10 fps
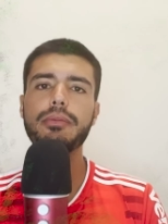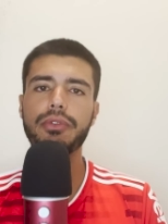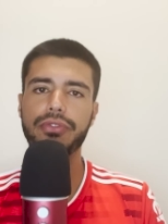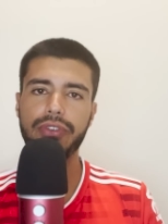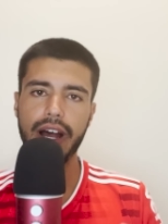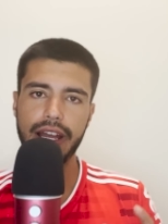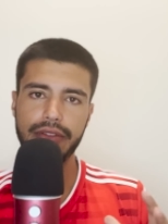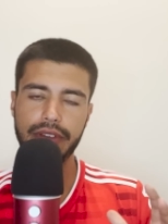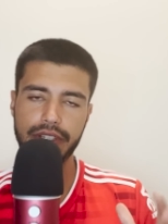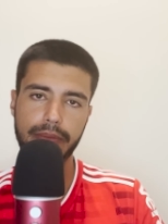number
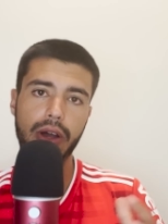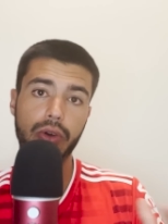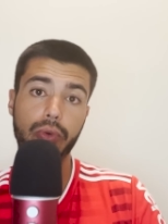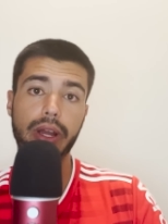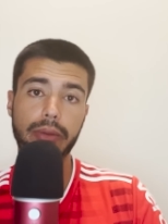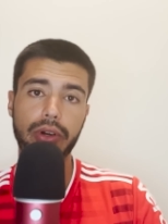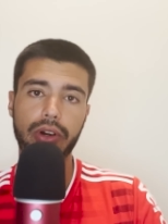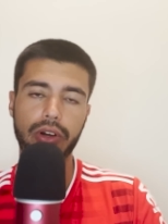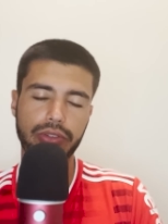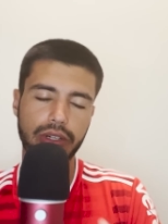five is about Greg
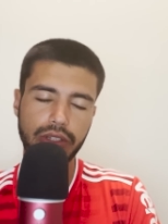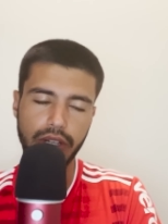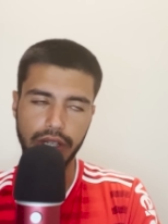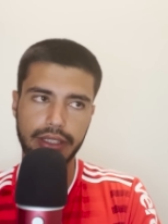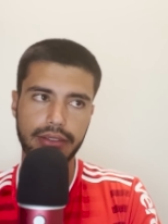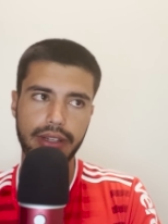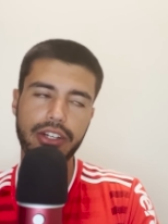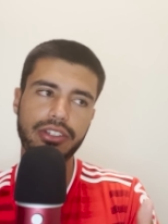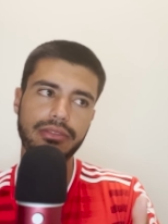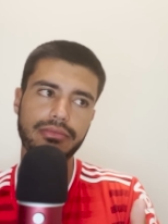Berhalter. And look,
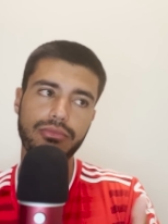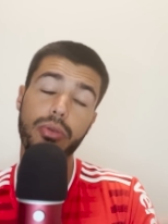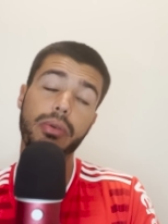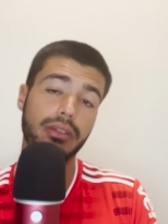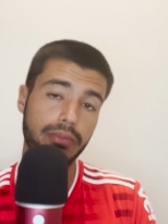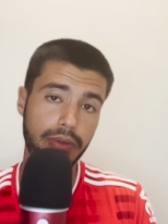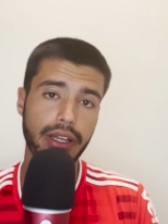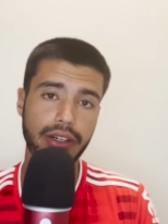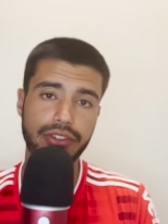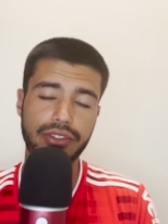actually, more about the
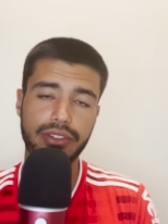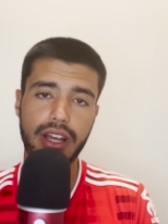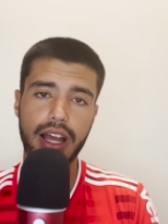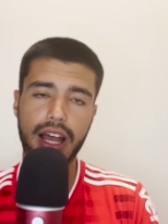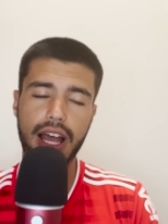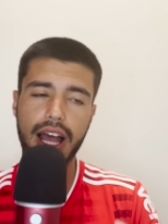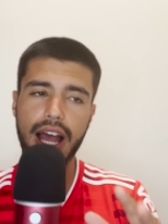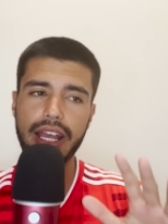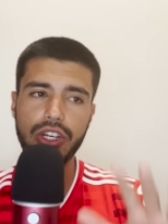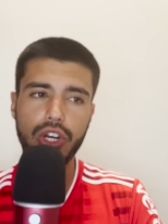players.
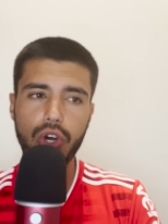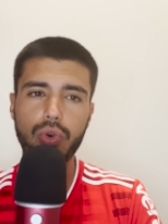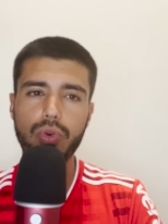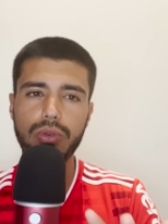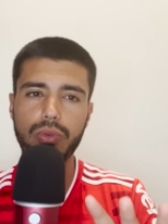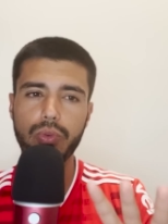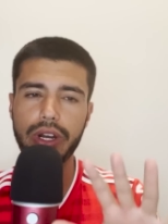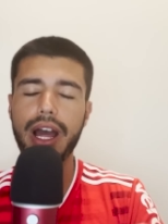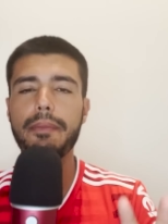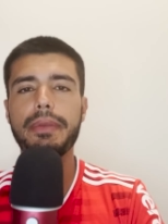I know we're
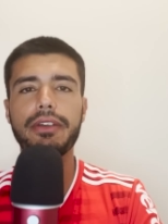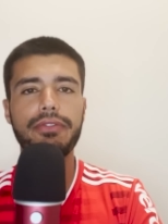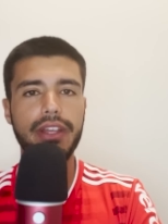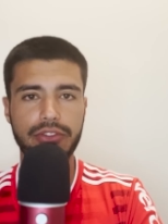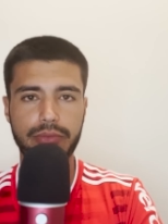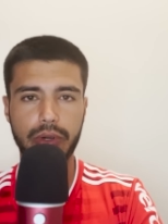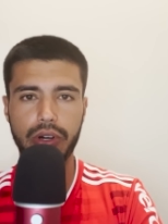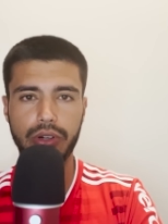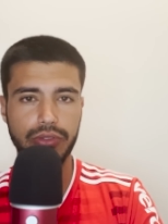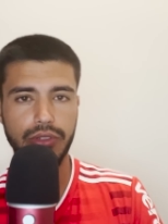not big fans of
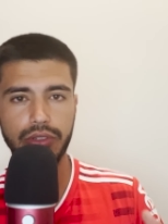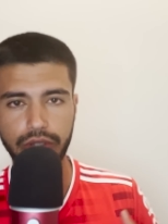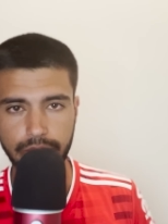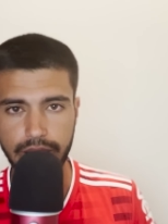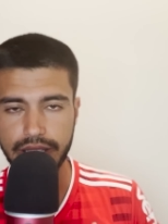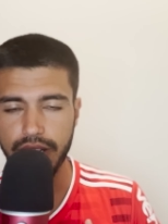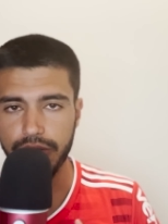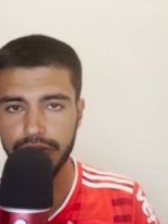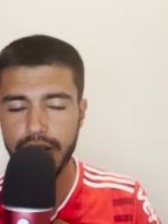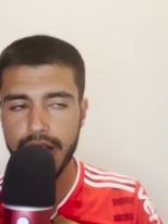Berhalter, including
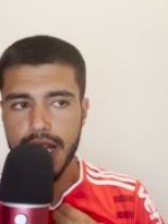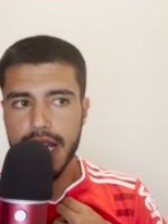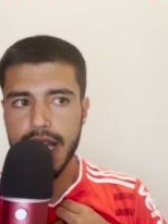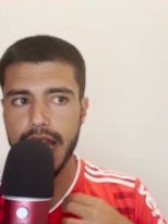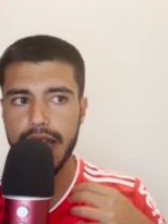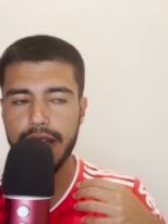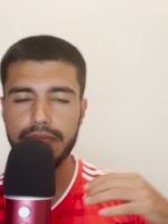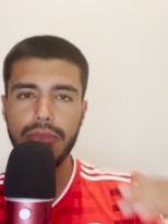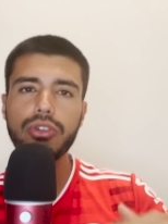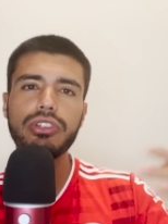myself.
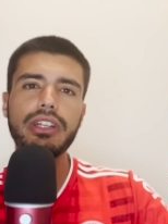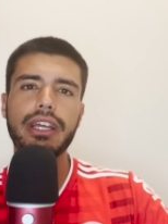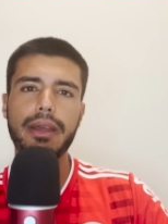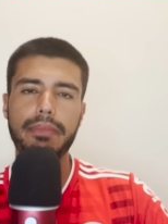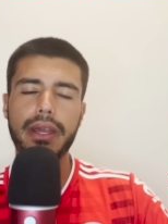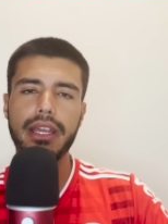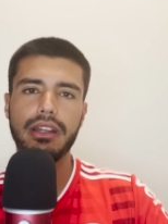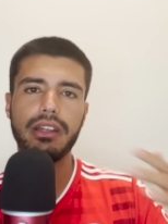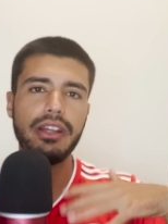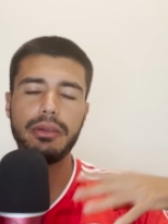In most of the campaign,
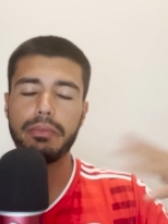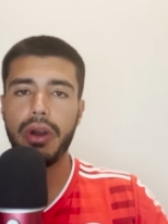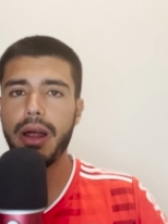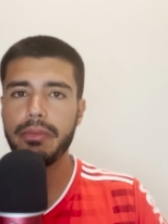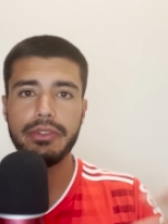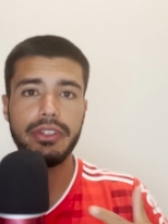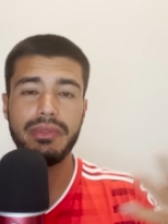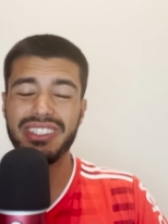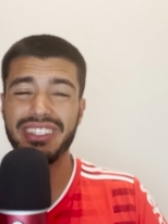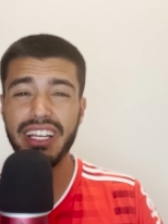a lot of the problems and
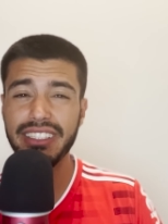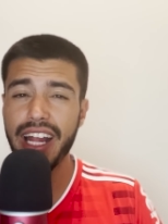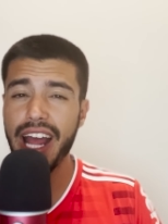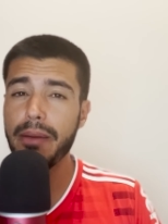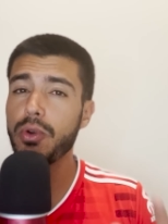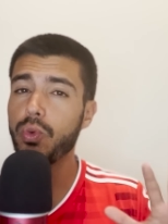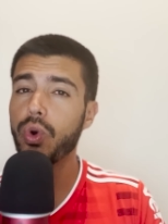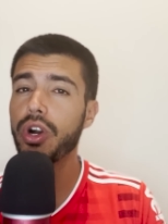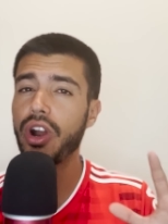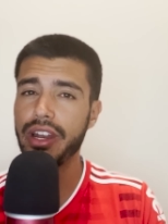mistakes that happened
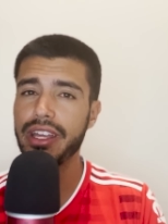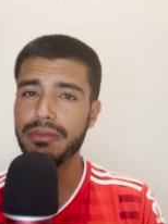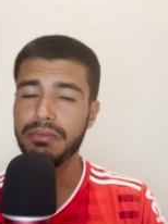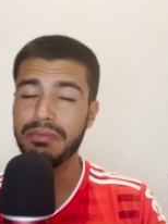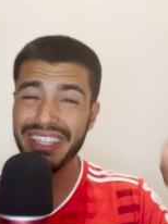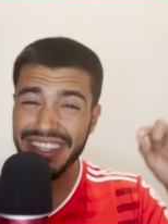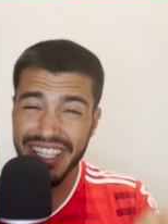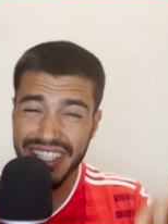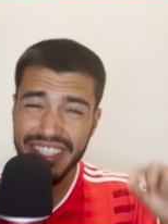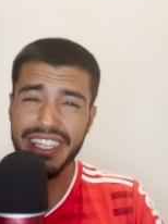were on him. But
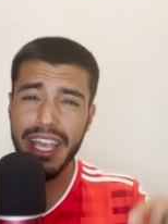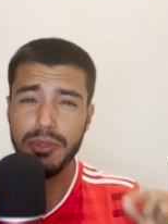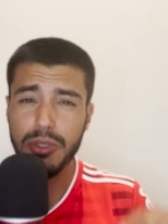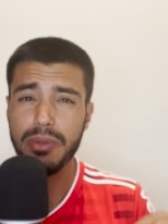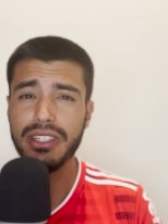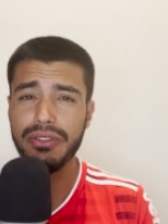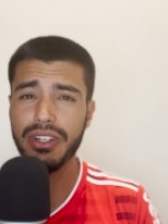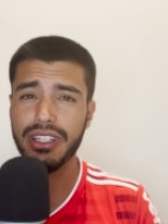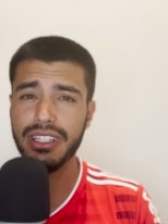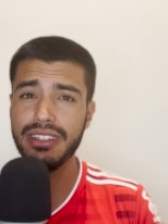this game
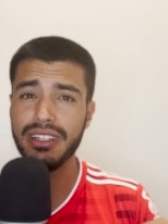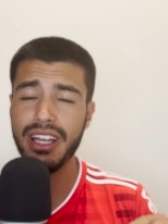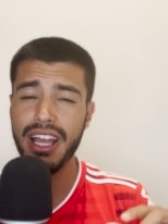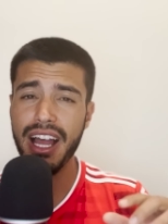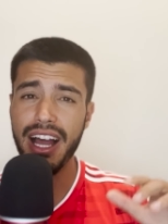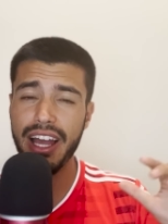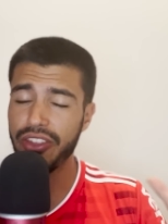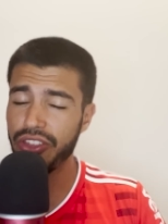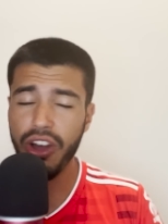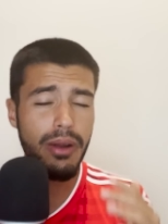specifically, I
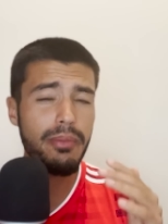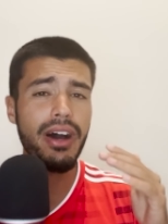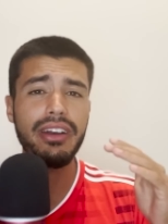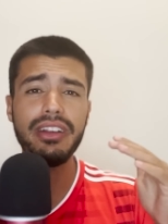thought about